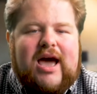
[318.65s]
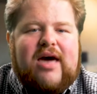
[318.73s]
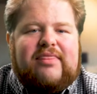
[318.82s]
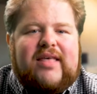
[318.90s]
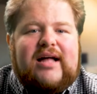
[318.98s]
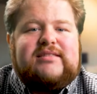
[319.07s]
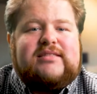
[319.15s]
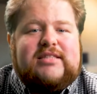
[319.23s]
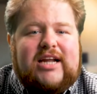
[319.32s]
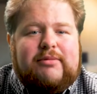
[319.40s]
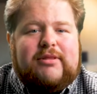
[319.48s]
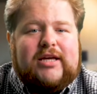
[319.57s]
And that's the
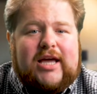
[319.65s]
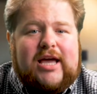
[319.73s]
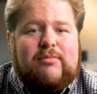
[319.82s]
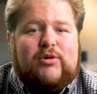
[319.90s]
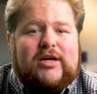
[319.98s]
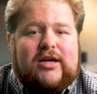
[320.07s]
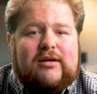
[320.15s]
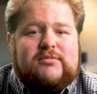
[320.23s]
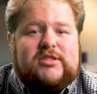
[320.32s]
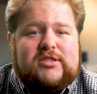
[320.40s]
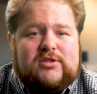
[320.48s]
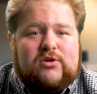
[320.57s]
name of the game when it
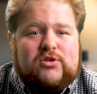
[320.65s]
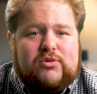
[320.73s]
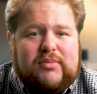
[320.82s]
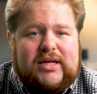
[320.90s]
comes to social